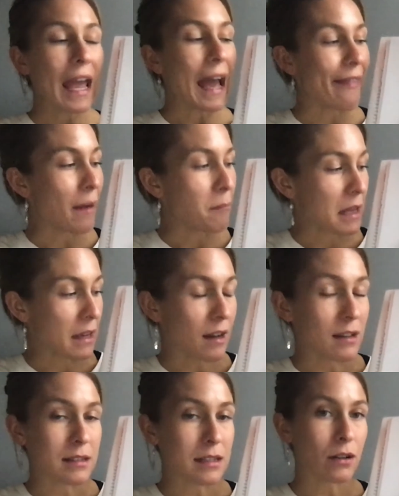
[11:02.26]
And then
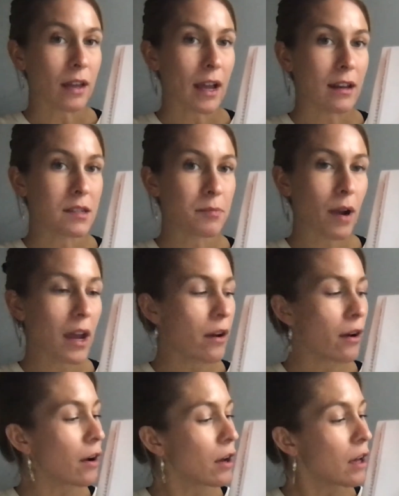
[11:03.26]
because their light is
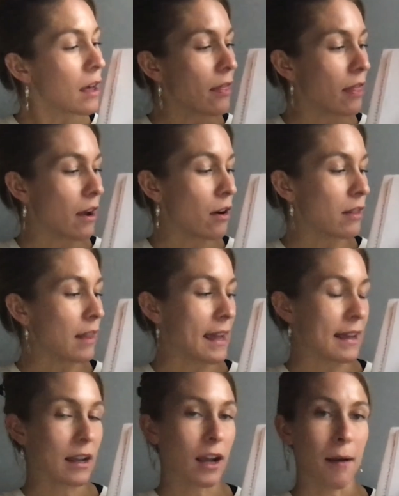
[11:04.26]
brighter, their
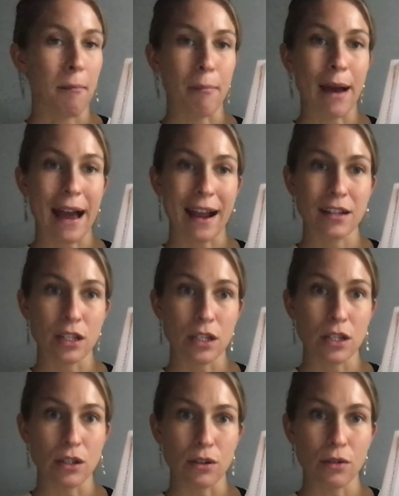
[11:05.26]
light can come back to
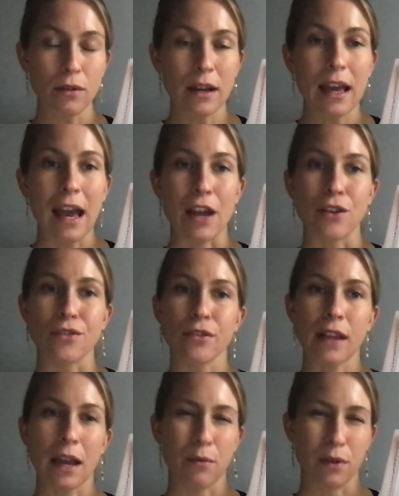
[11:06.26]
you and your
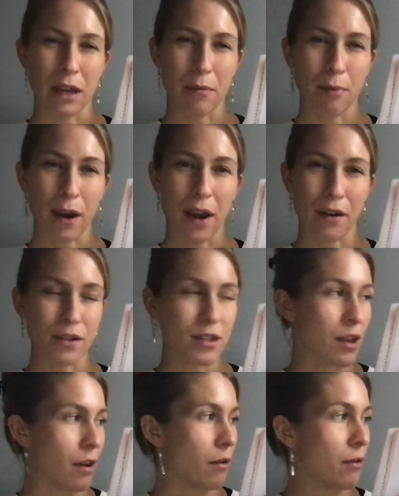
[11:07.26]
light will get brighter
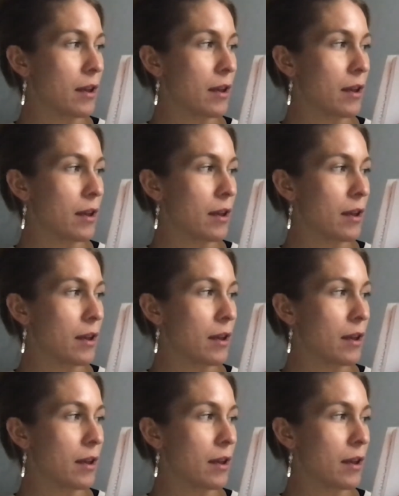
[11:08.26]
too.